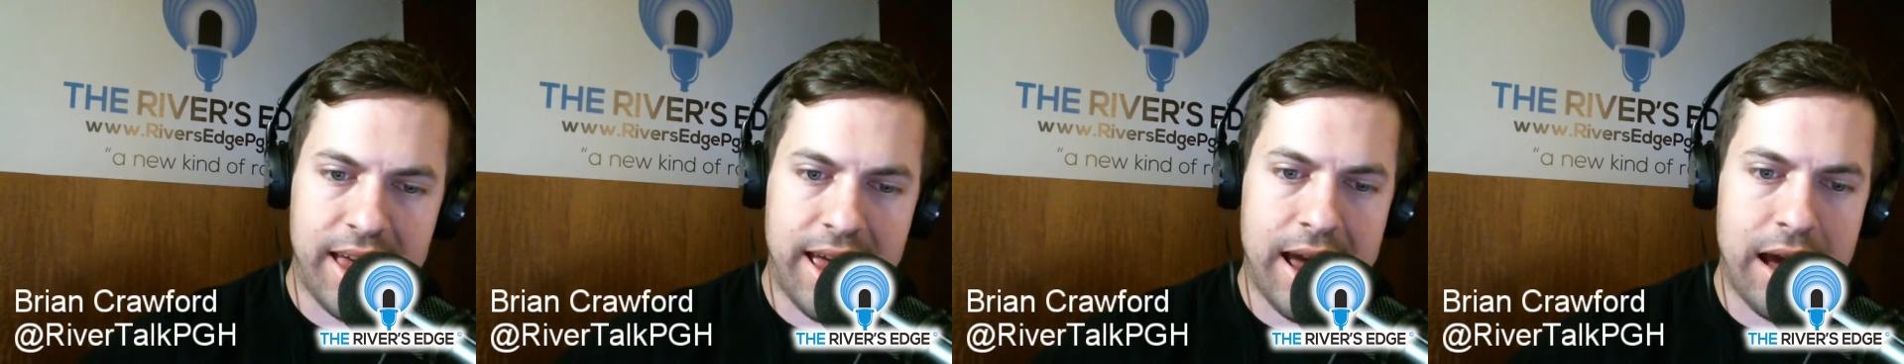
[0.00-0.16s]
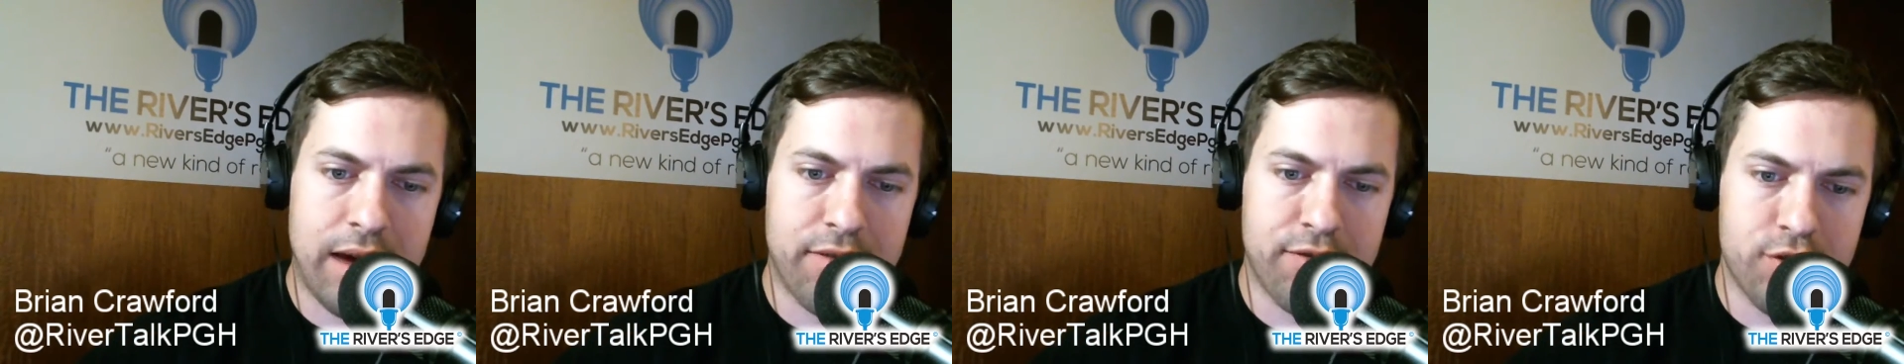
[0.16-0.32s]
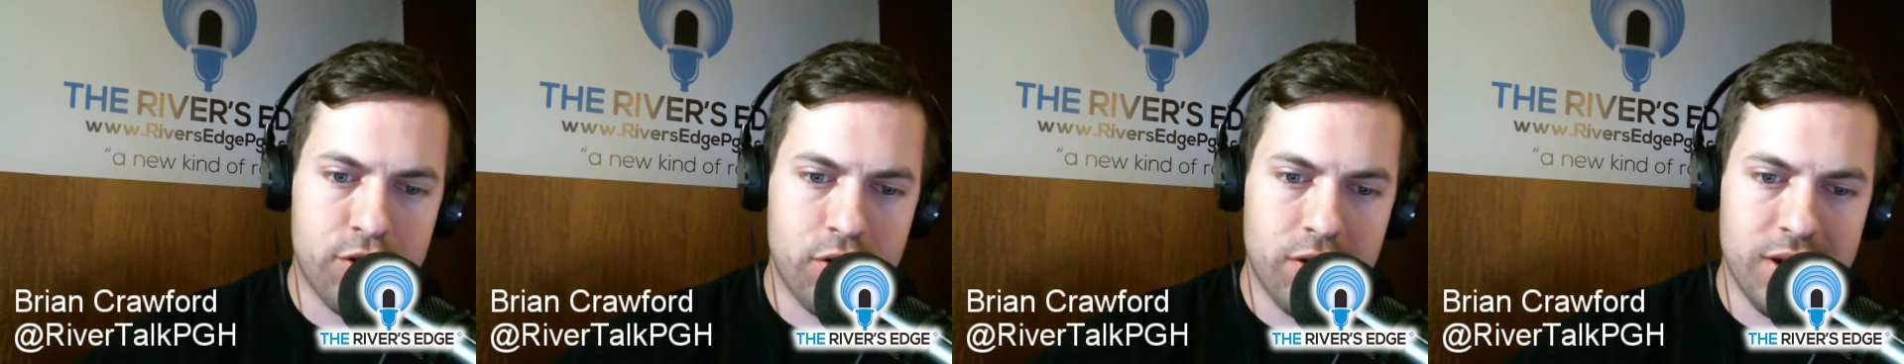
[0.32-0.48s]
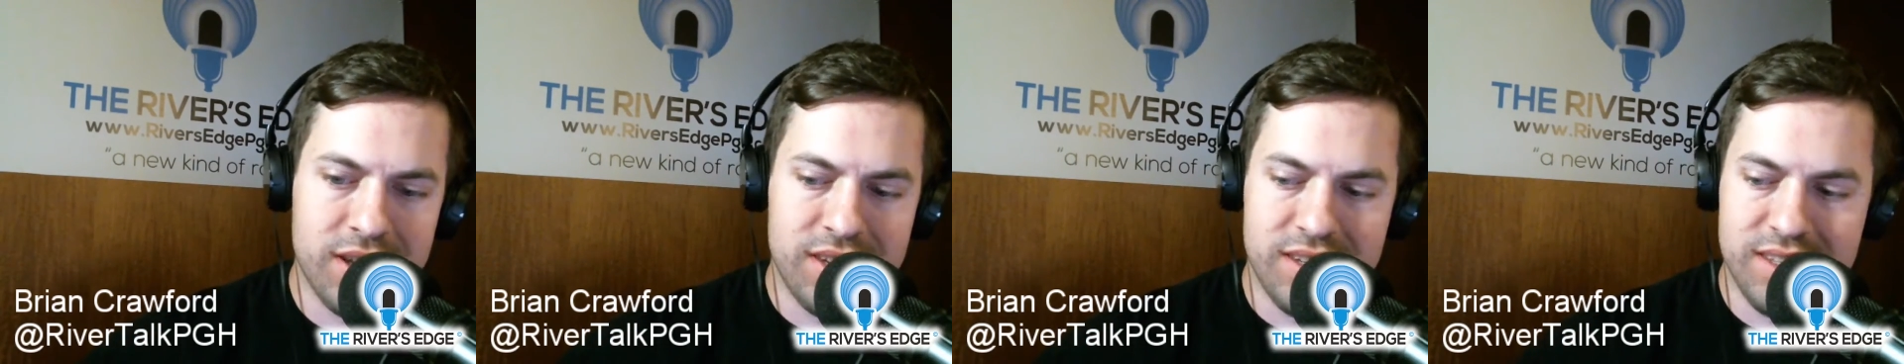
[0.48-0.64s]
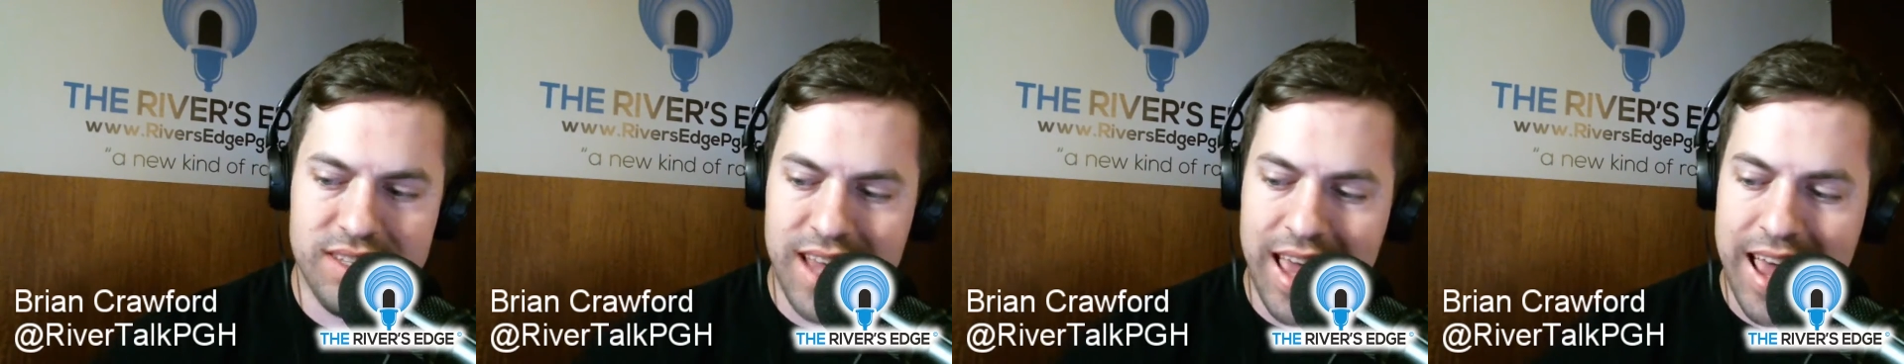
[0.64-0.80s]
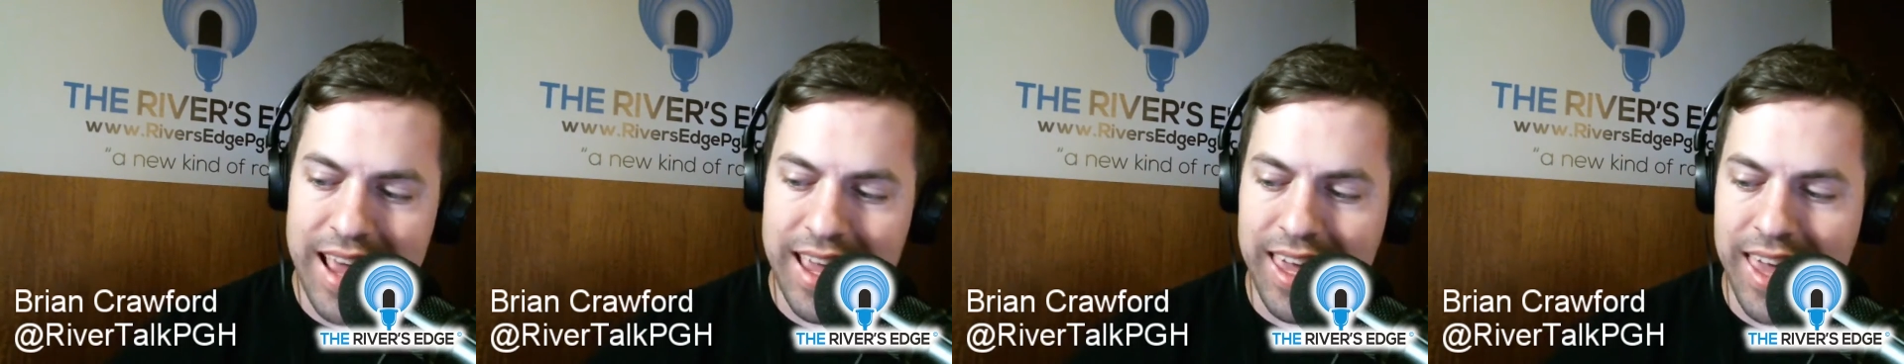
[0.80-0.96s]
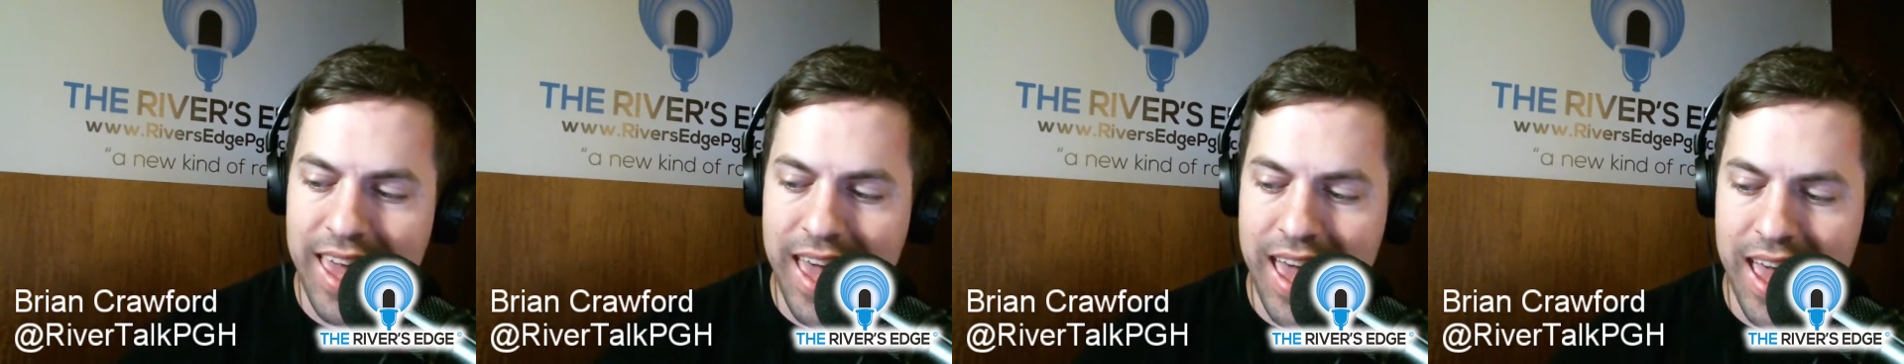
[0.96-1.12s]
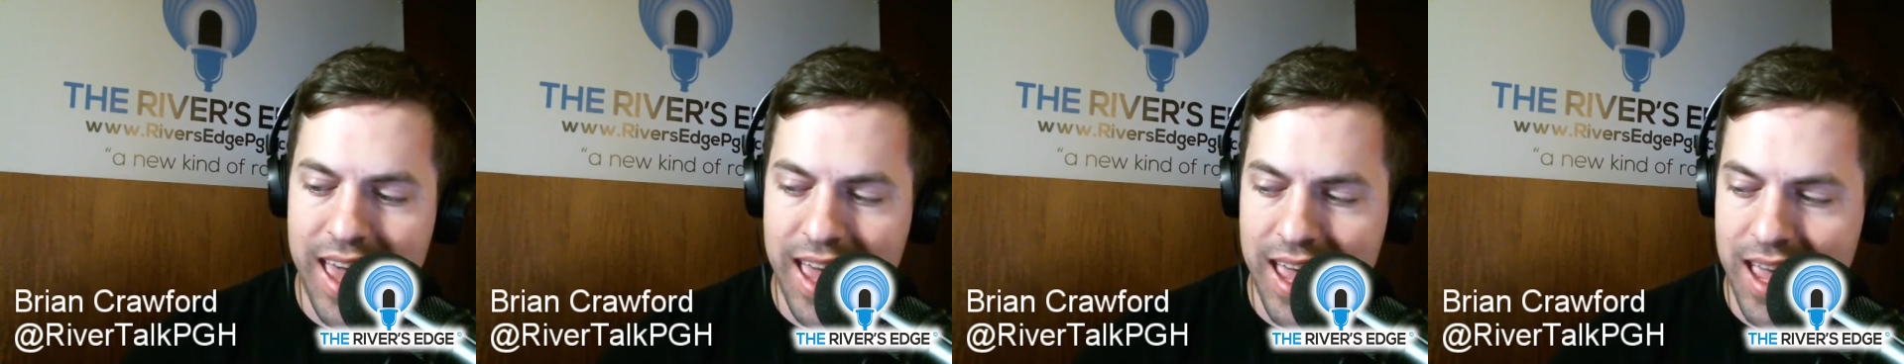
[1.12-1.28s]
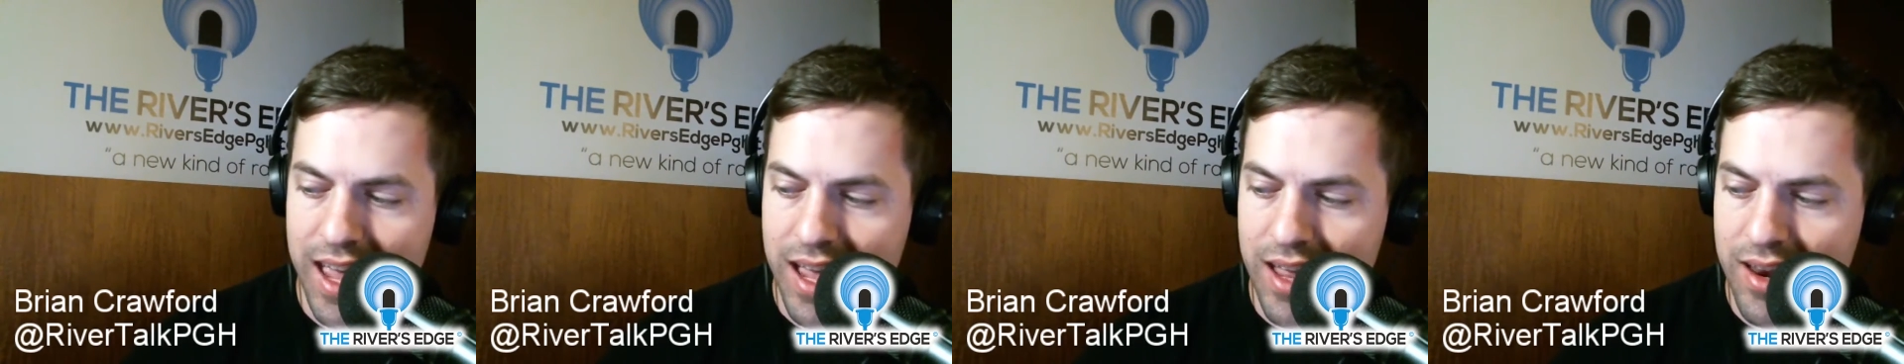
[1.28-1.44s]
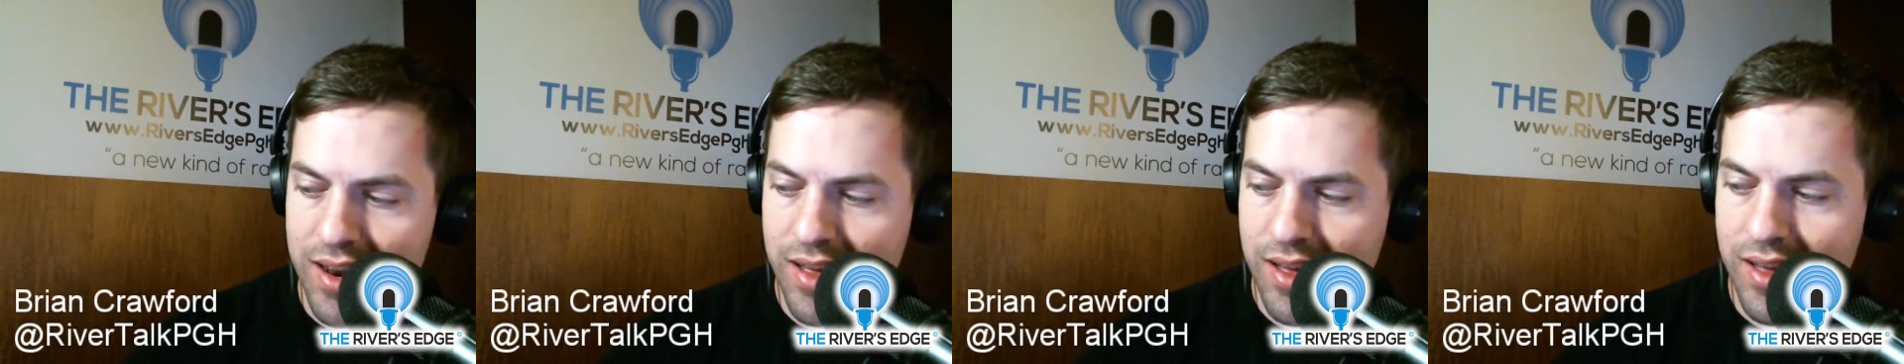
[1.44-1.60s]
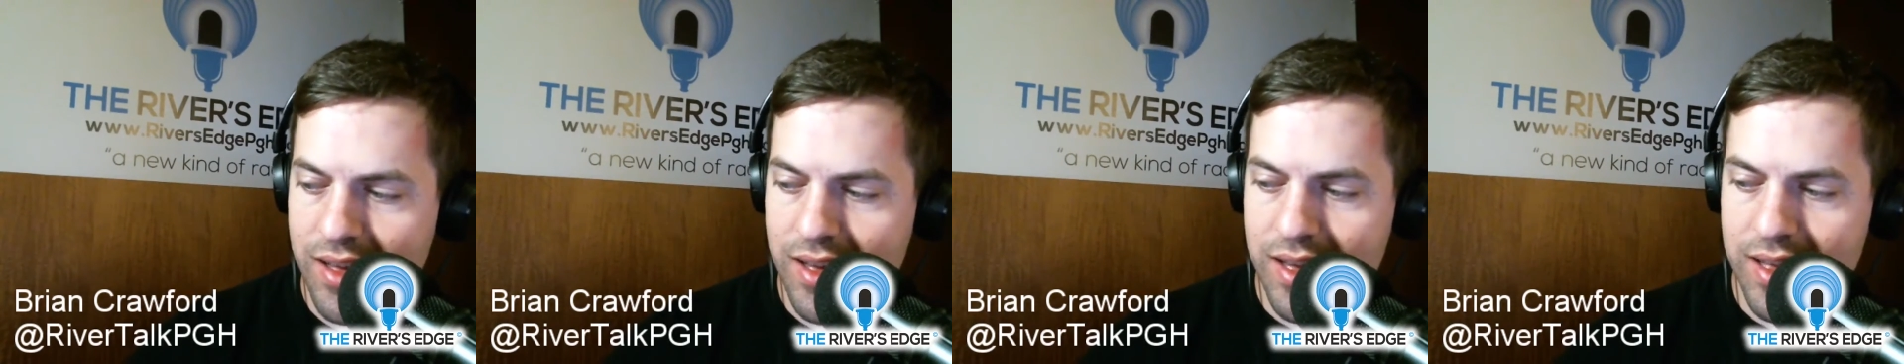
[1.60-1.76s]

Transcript: after a decade.